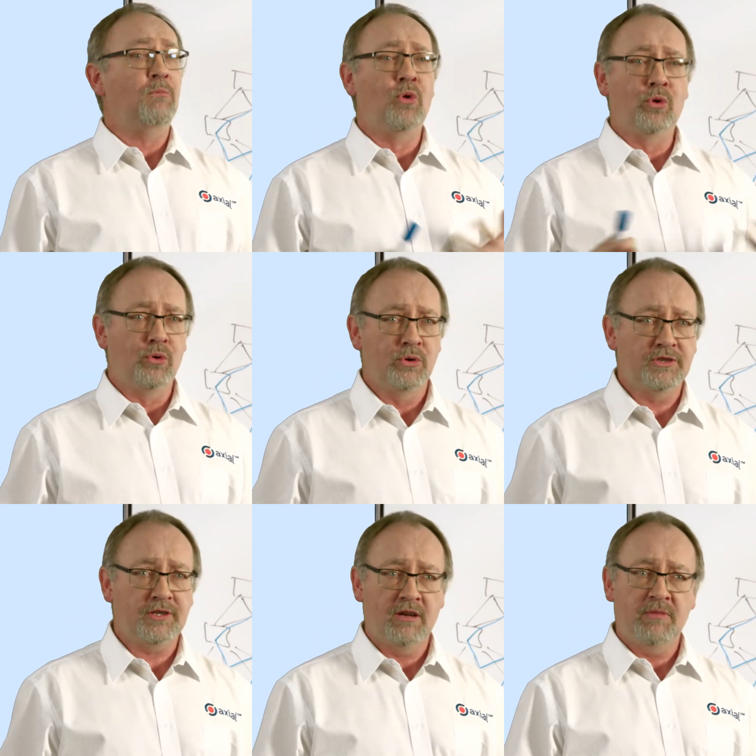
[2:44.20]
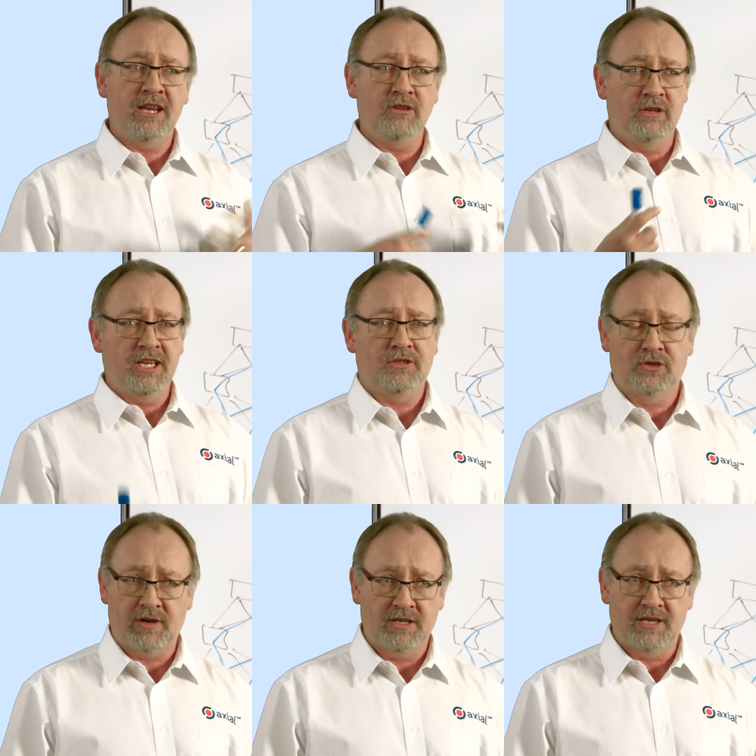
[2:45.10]
more orders come in, you need to
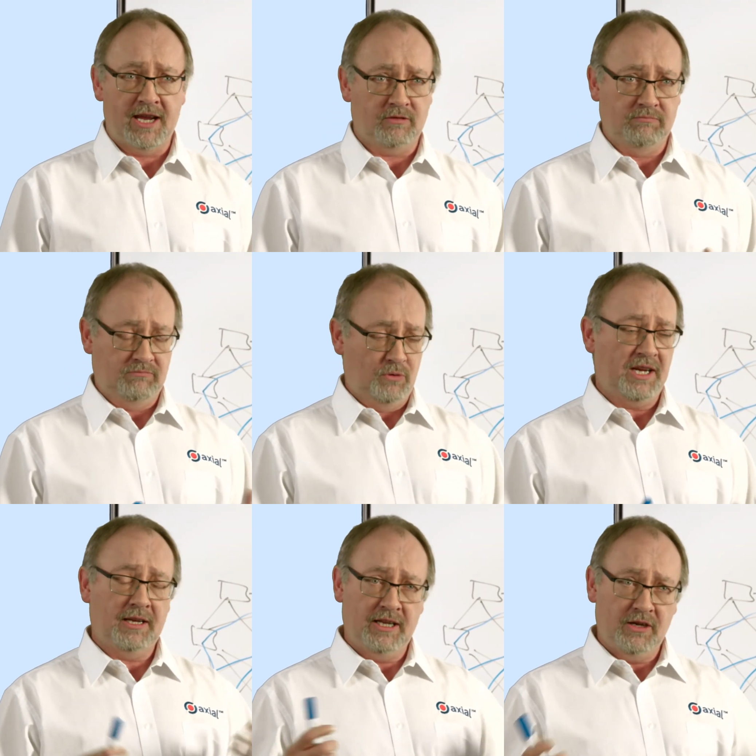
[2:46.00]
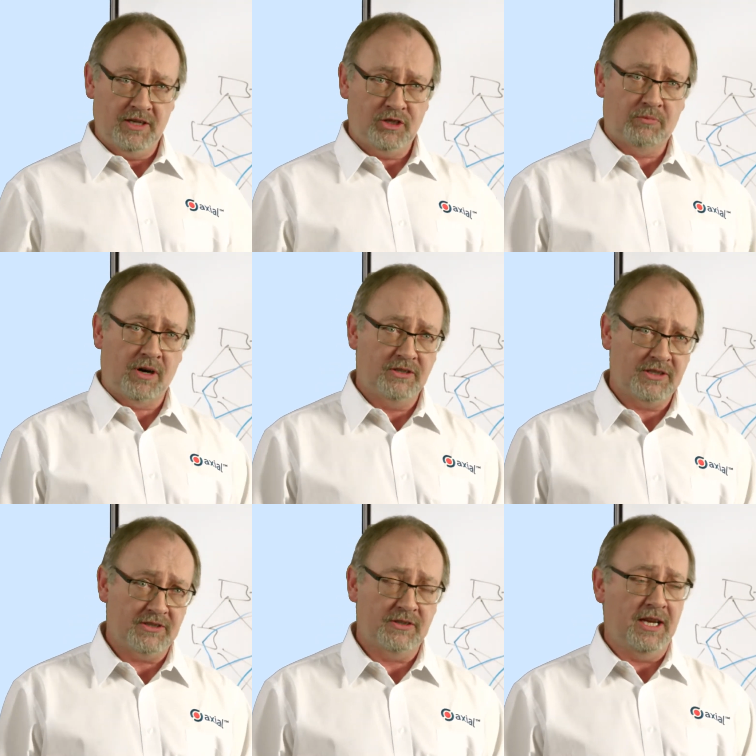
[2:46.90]
transact quickly, you need to
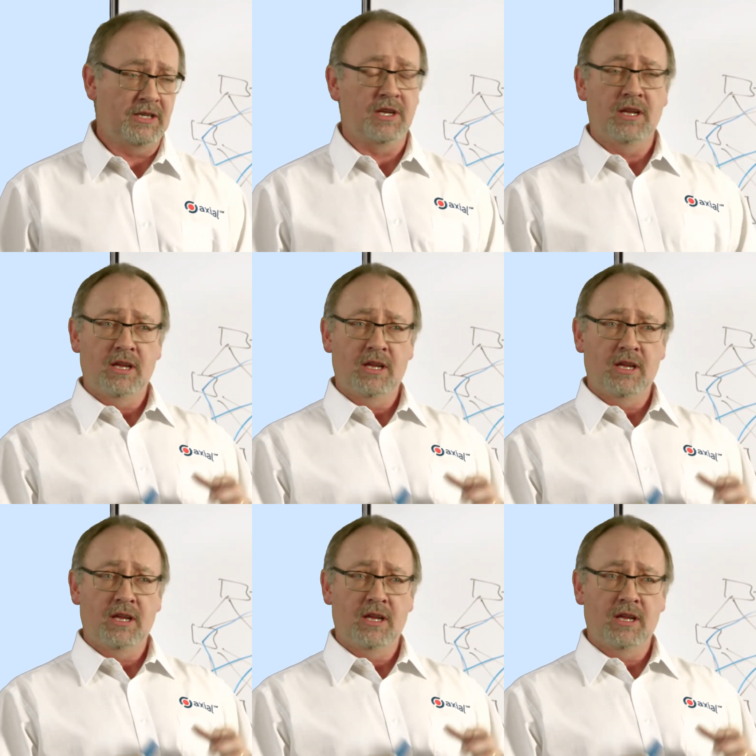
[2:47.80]
process things.